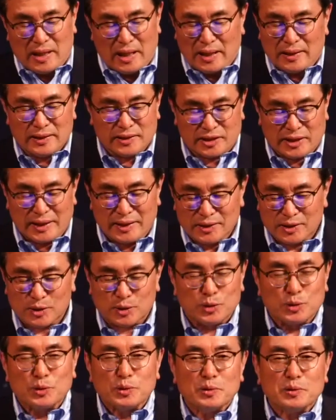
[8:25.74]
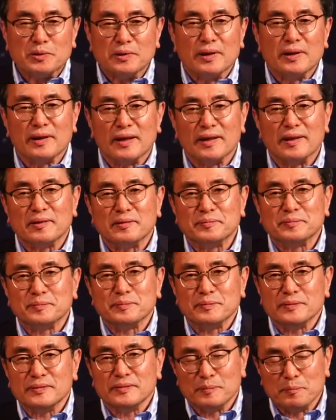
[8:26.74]
had a chance to um,
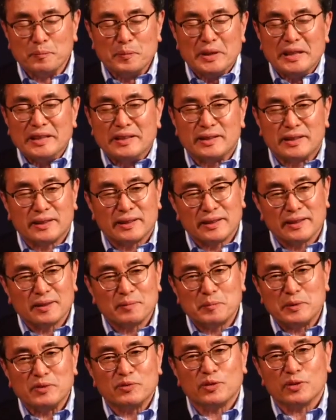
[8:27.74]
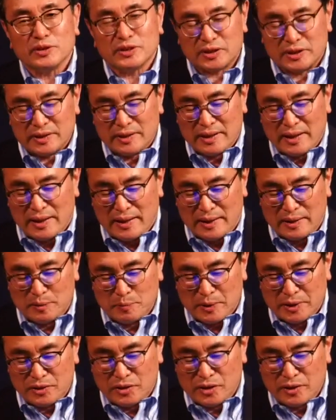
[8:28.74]
meet before she died.
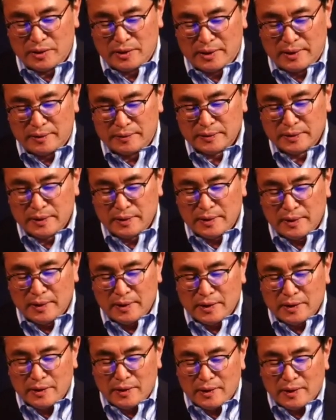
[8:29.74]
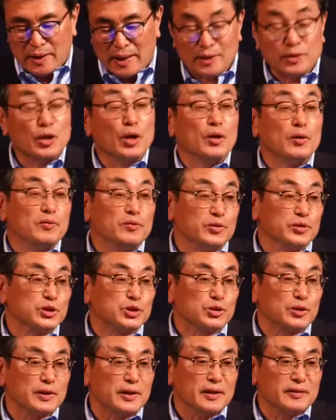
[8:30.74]
But the, uh, I know for
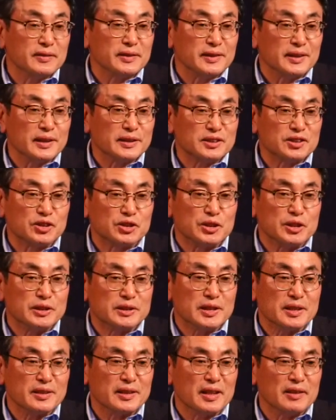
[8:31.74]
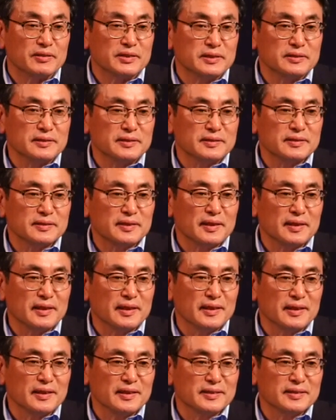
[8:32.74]
sure that yes, she's in heaven
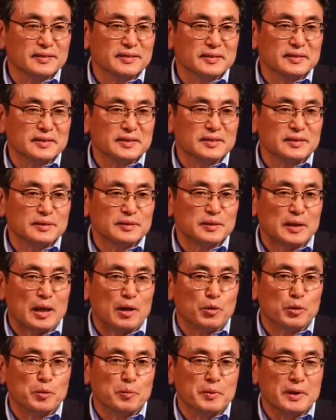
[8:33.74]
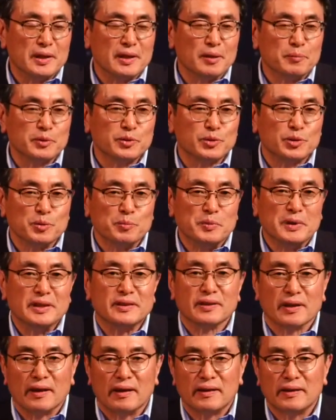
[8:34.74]
and I will be able to meet
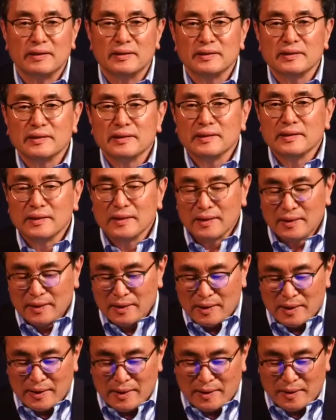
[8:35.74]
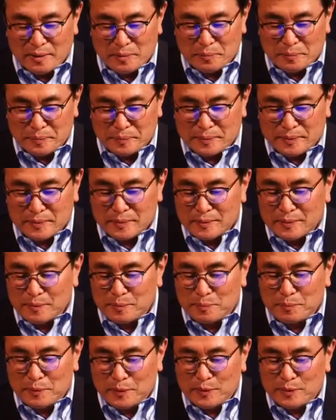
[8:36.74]
her. And
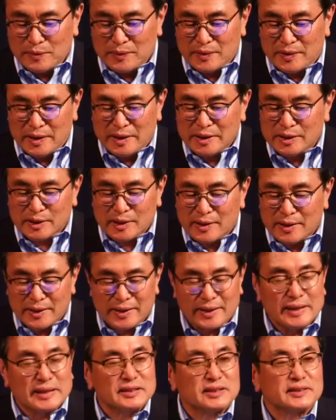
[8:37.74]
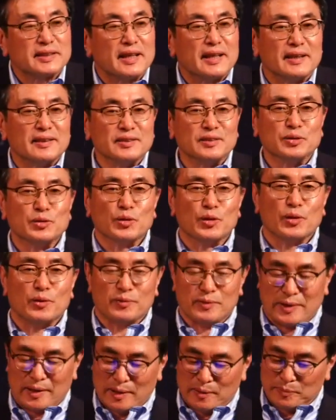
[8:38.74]
these are the things that, you know,
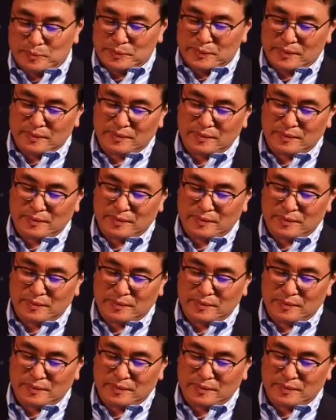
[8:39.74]
um,